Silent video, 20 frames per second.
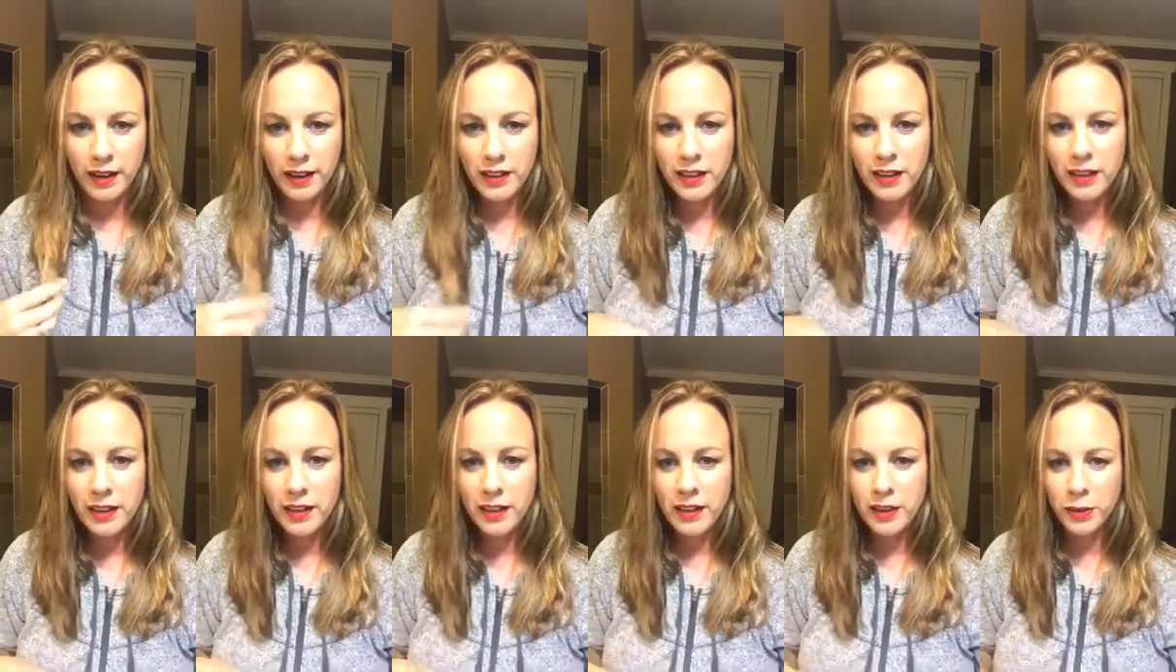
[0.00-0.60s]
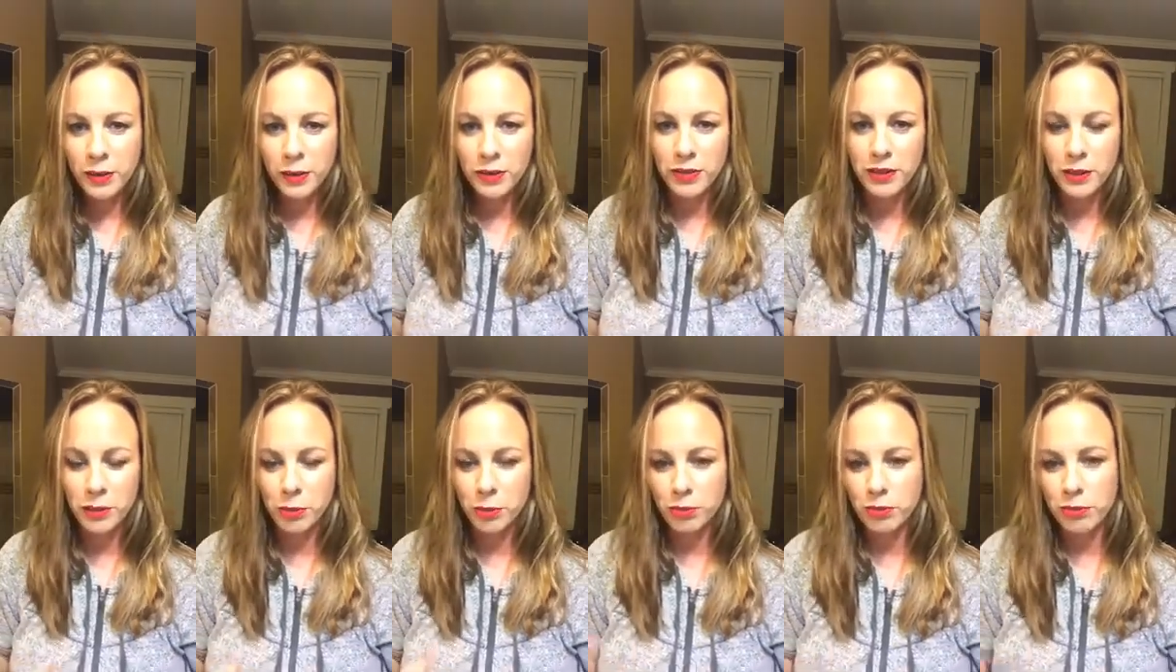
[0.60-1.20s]
it, you'll
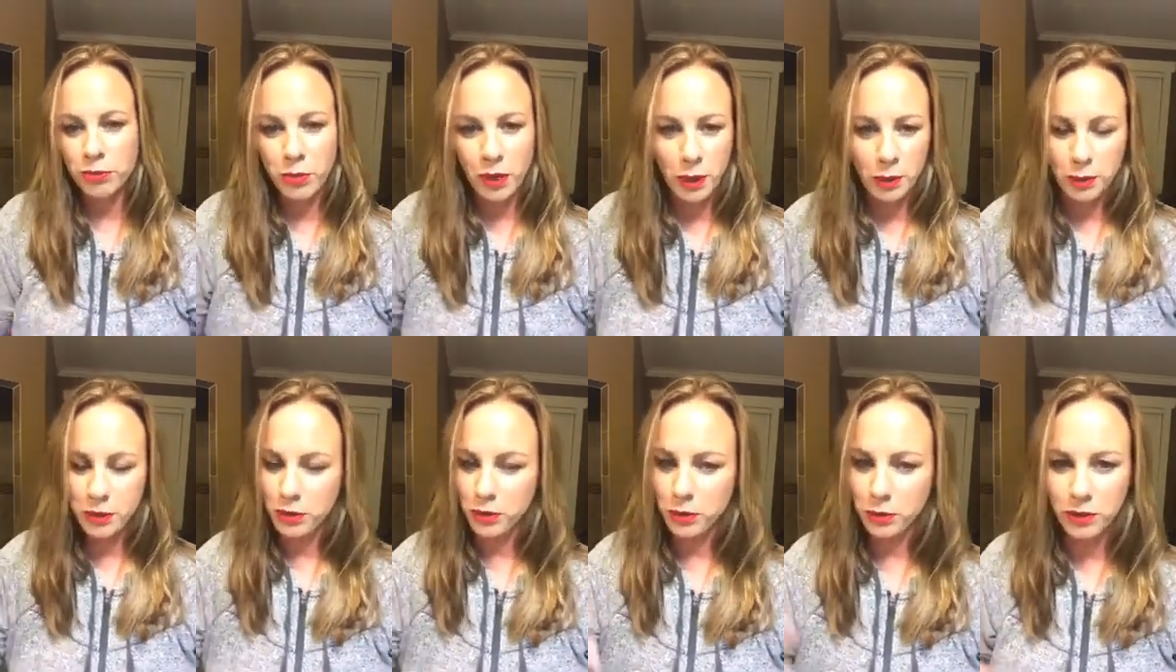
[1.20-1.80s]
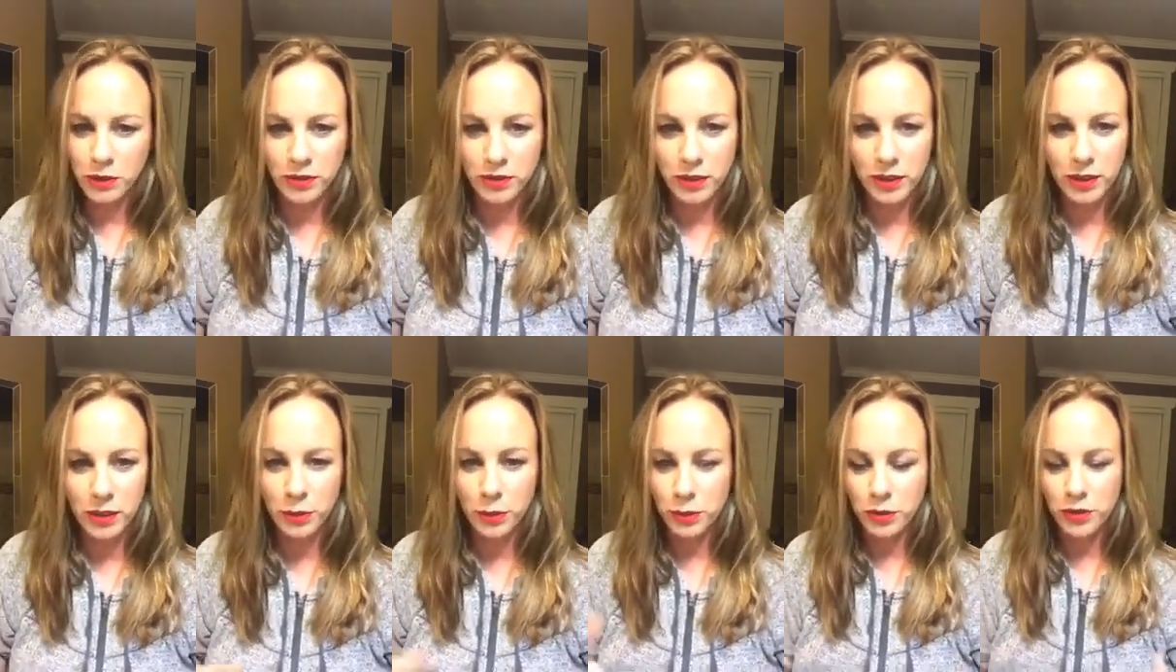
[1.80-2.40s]
see them probably
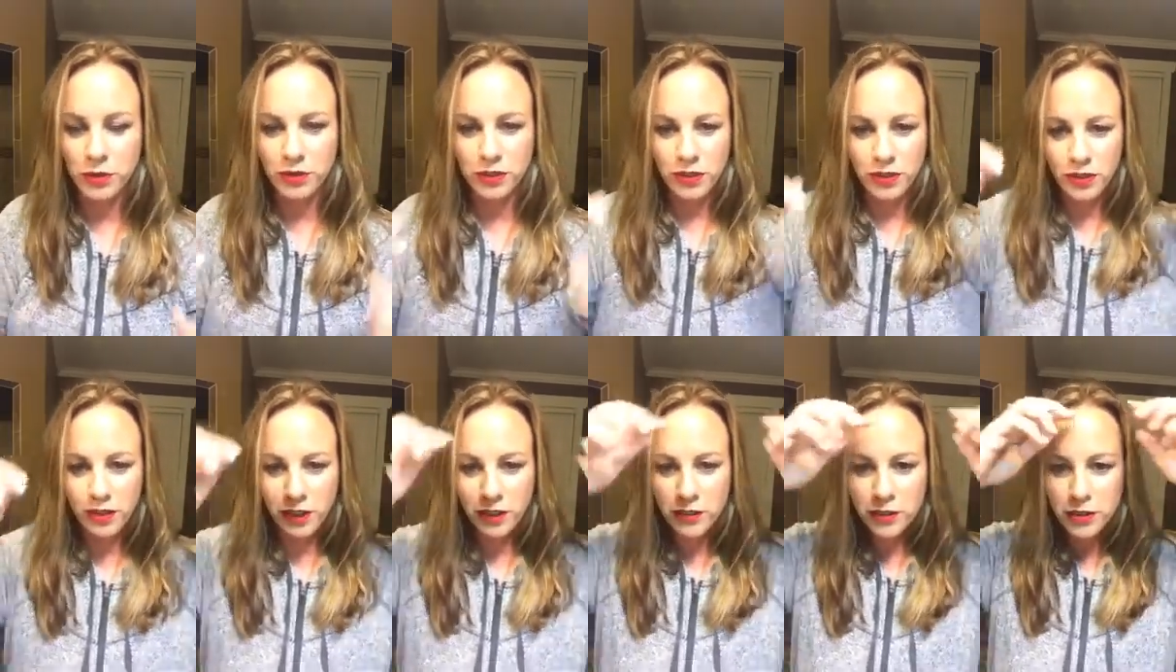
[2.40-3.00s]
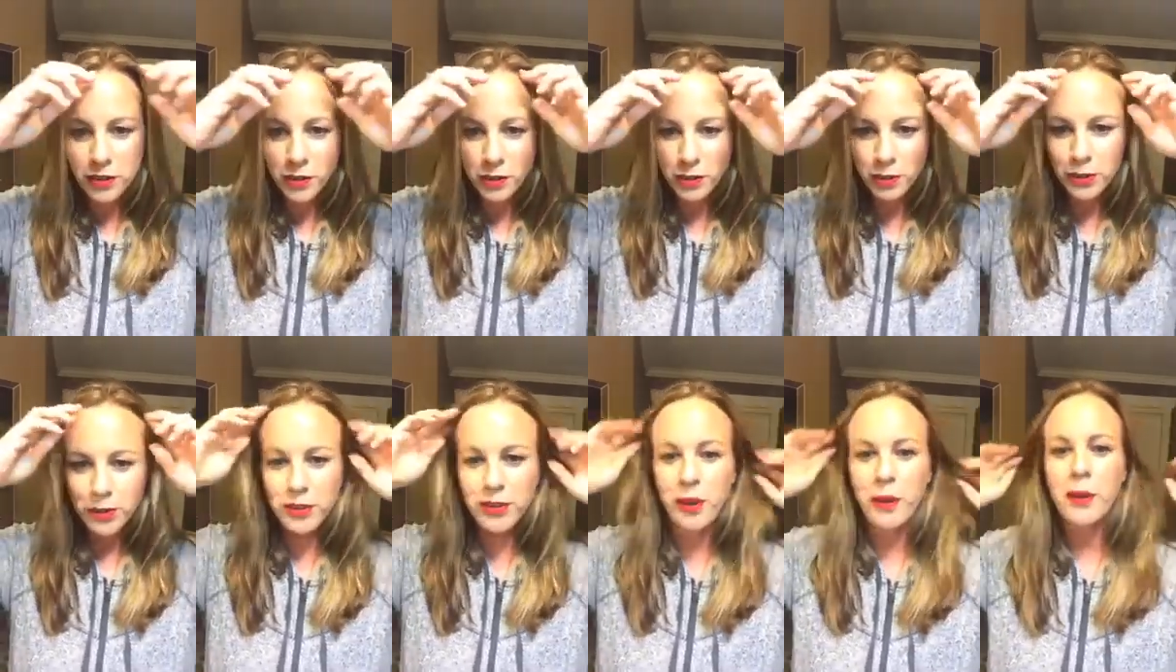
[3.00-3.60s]
use different stuff too.
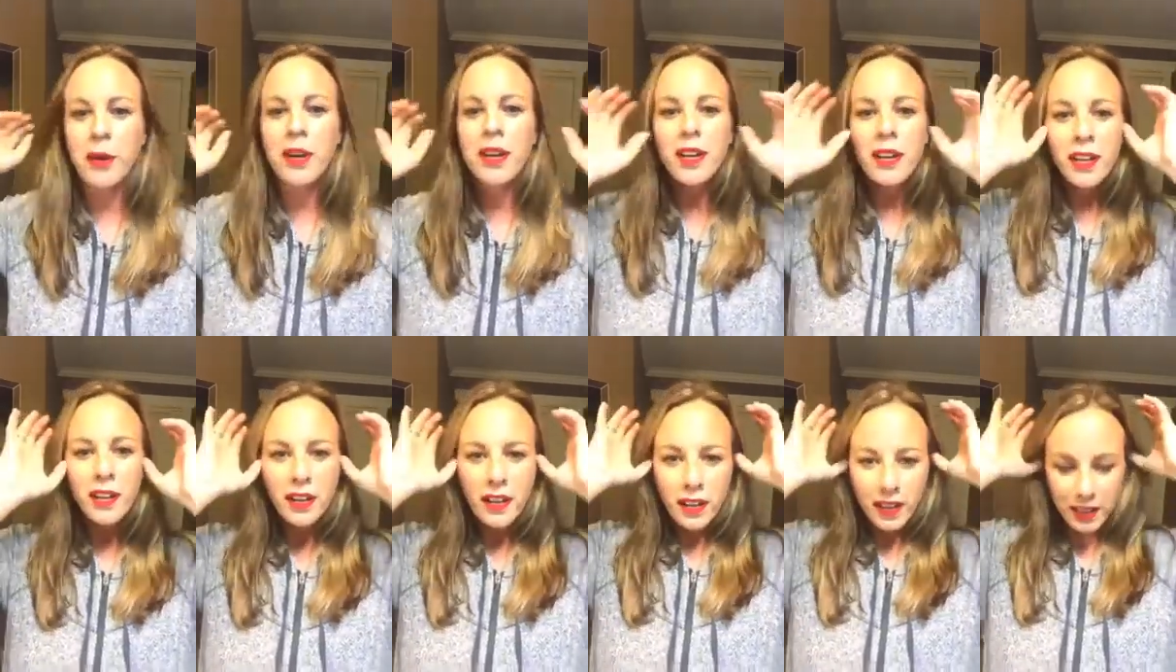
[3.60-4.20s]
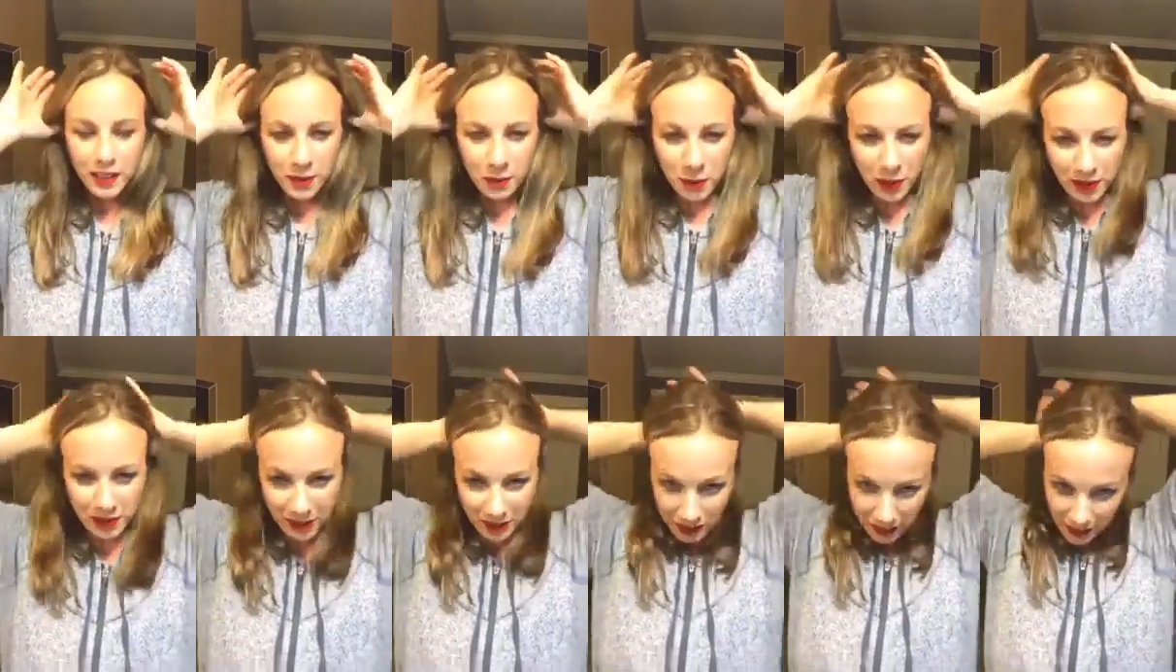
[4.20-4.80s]
So
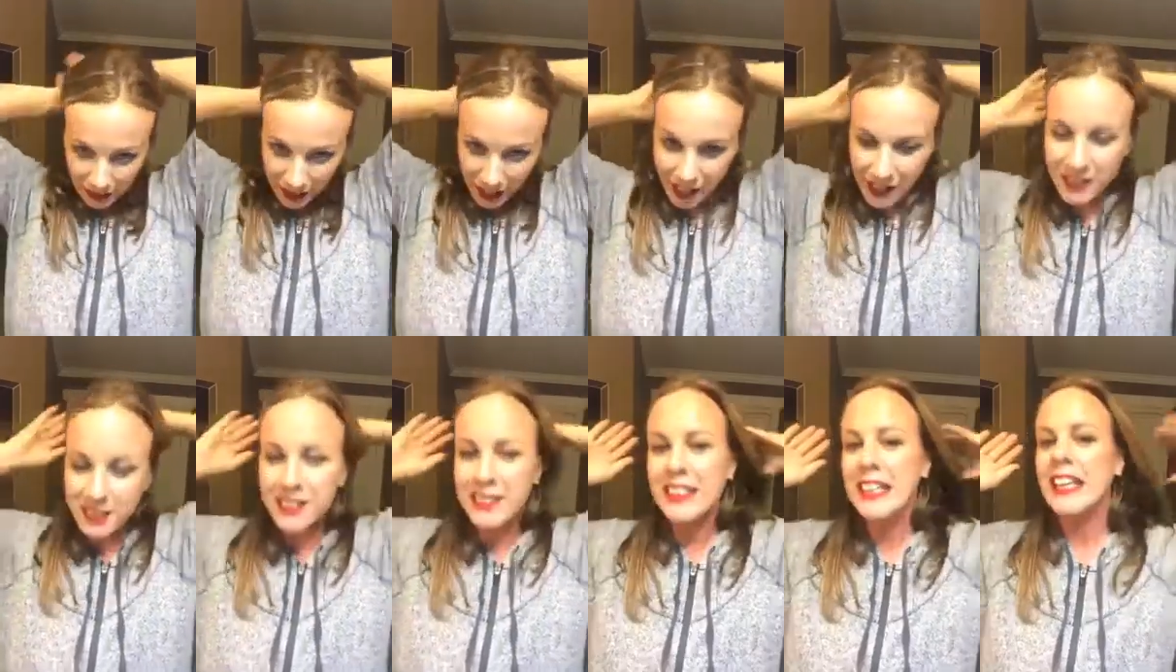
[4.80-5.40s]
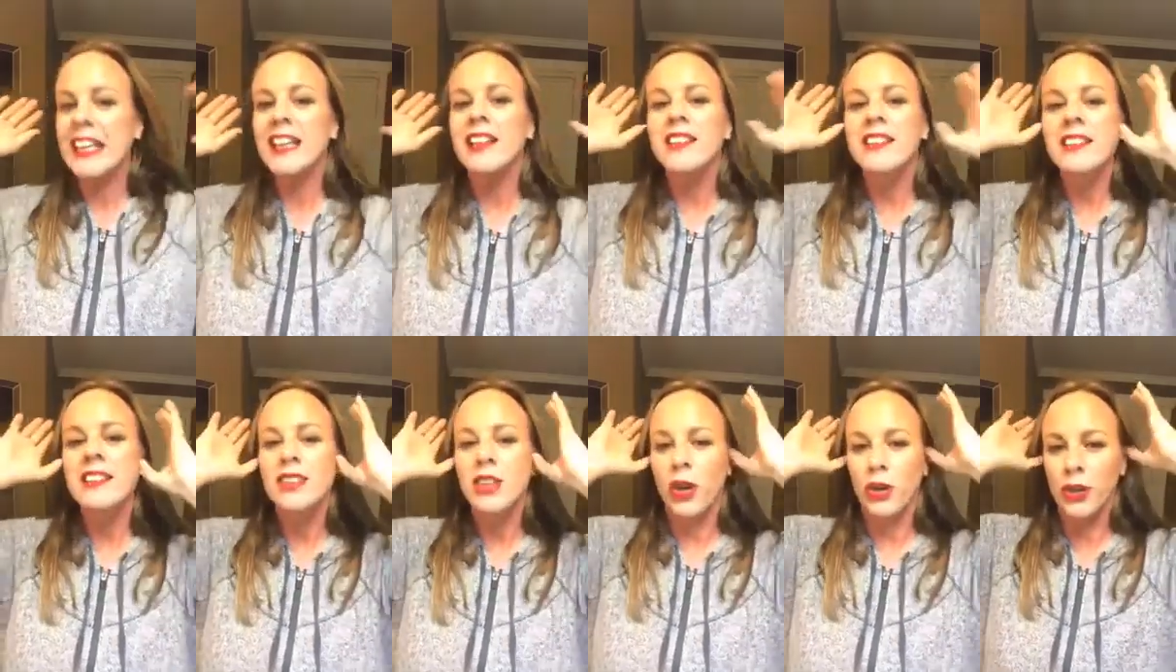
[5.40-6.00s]
anyways, let's get
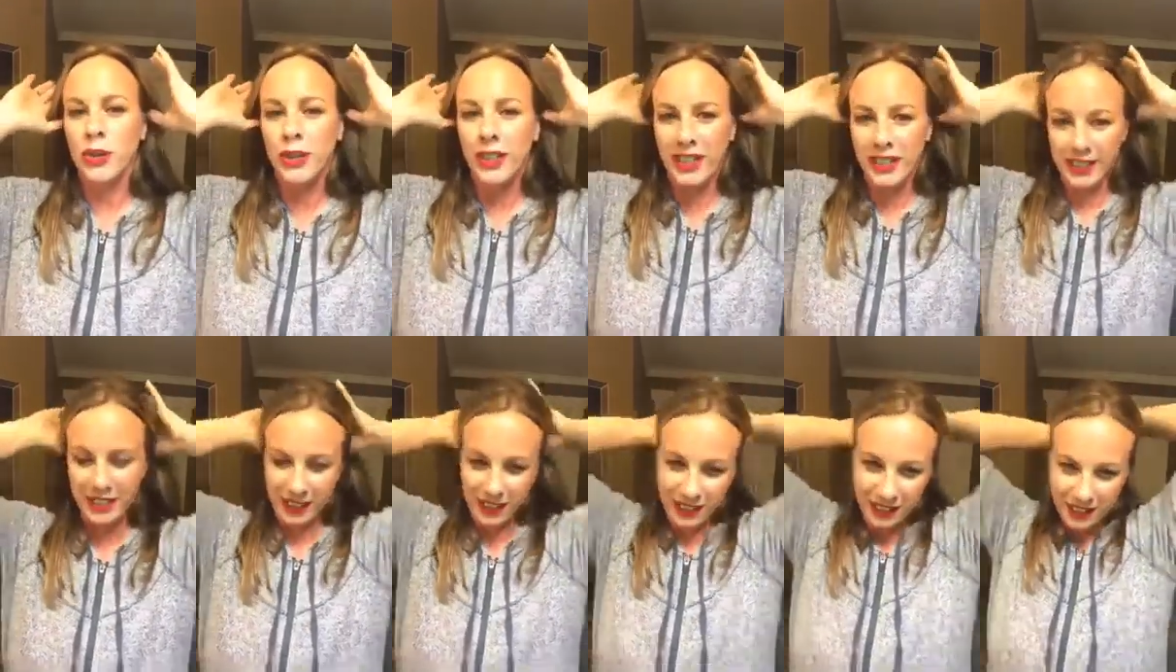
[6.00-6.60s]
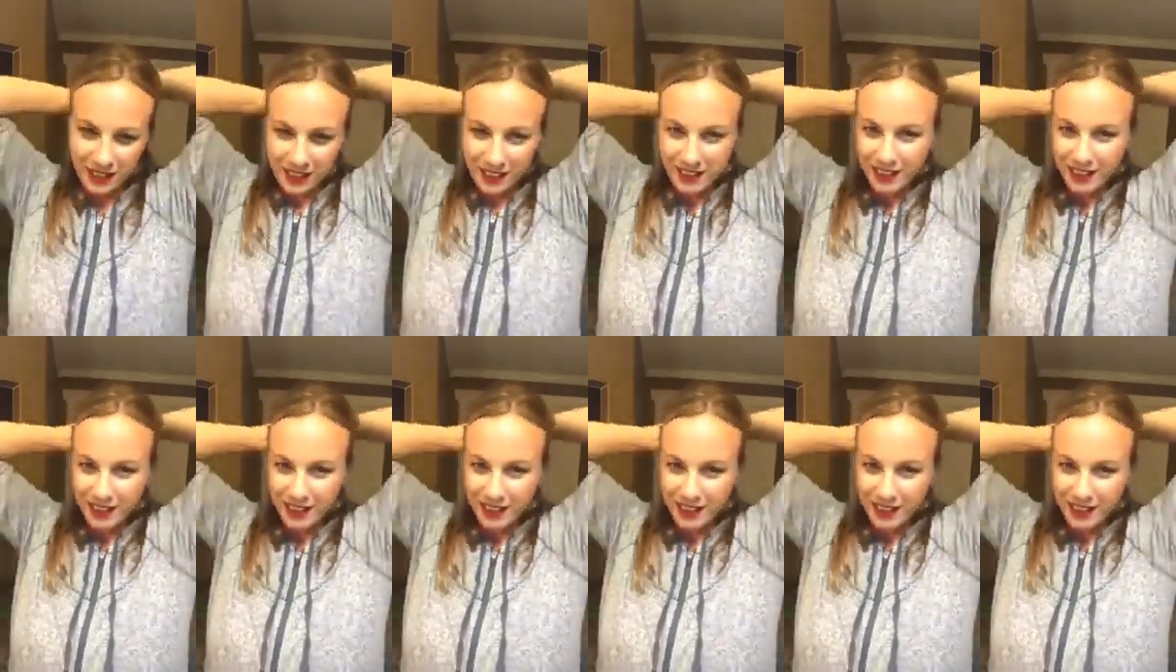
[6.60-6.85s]
started.